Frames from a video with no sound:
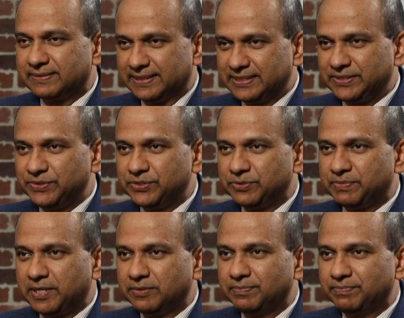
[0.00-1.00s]

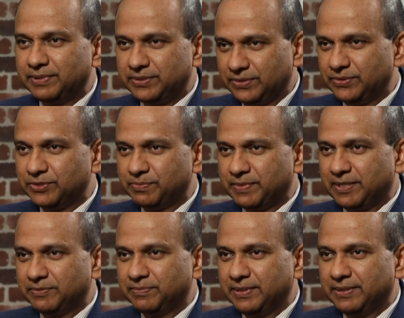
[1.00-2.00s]
trastuzumab,
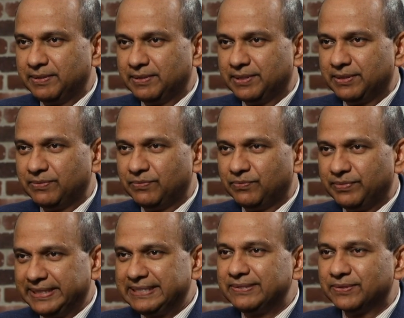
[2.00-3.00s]
pertuzumab
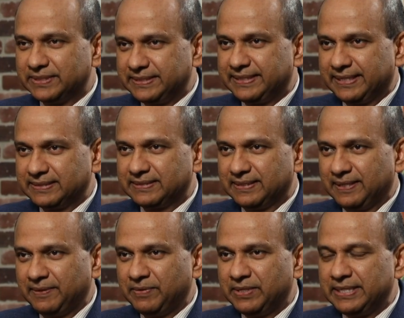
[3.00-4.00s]
with
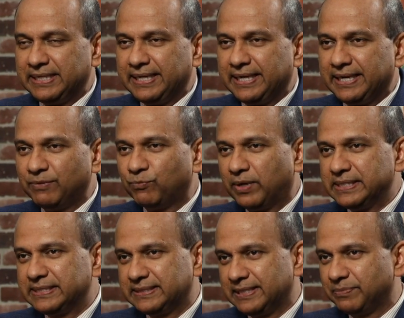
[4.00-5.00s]
docetaxel. And
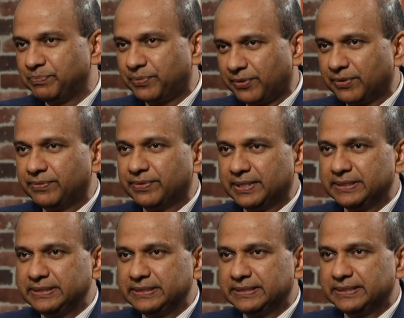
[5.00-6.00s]
once they
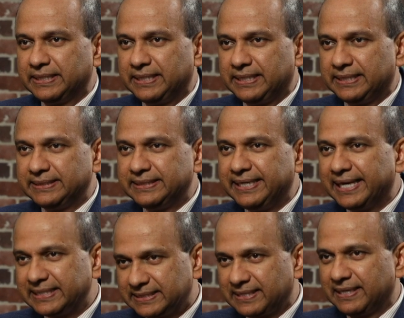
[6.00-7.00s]
progress, uh, the
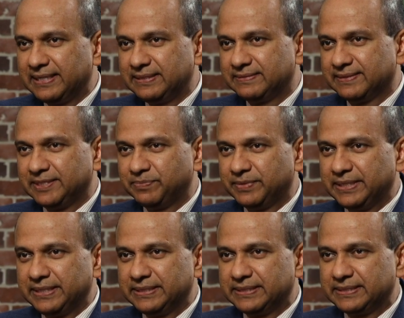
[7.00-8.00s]
next line
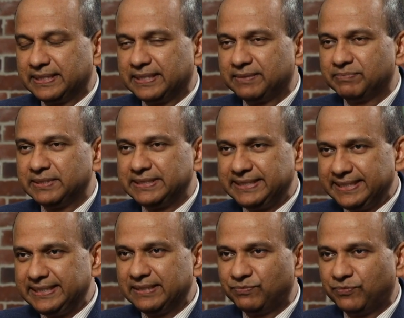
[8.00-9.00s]
treatment is um,
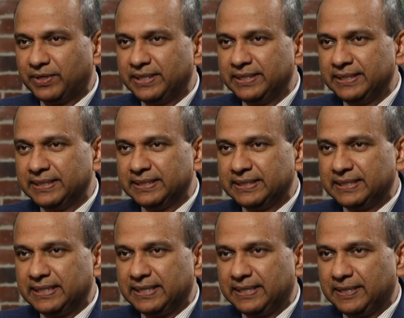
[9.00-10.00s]
TDM1
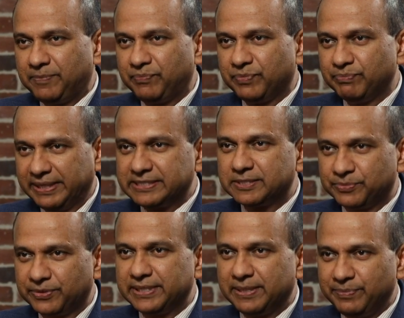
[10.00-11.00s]
um, based
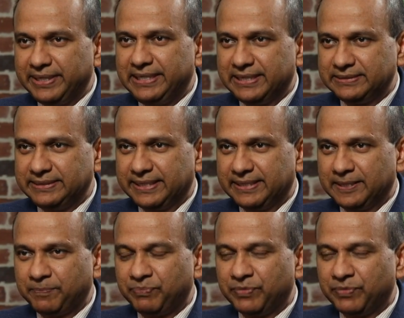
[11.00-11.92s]
upon the EMILIA data.